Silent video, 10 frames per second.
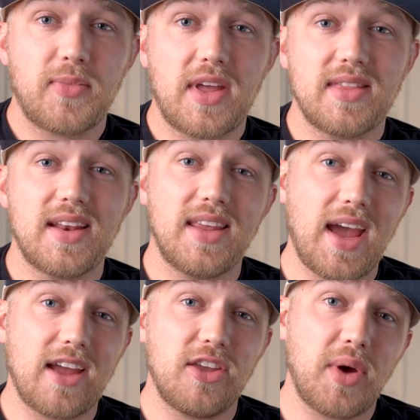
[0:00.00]
And then
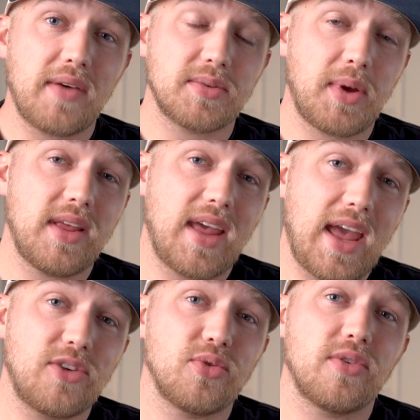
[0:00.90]
yeah, you have to pay
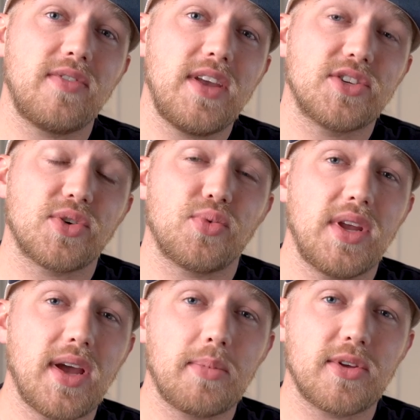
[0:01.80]
the annual fee to
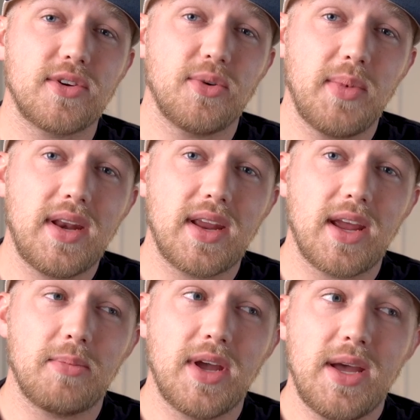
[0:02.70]
re-up their domain
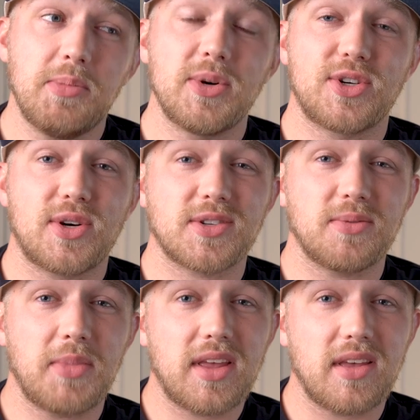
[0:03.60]
name, but you're also
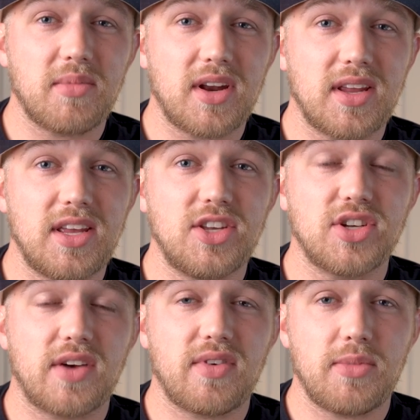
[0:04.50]
making money each
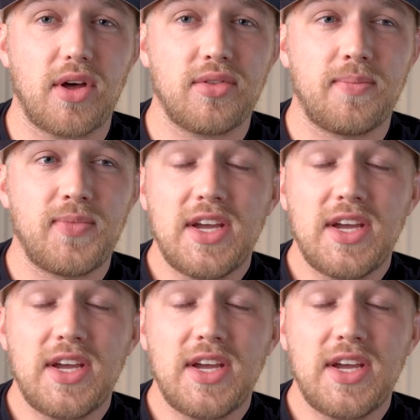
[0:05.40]
and every month.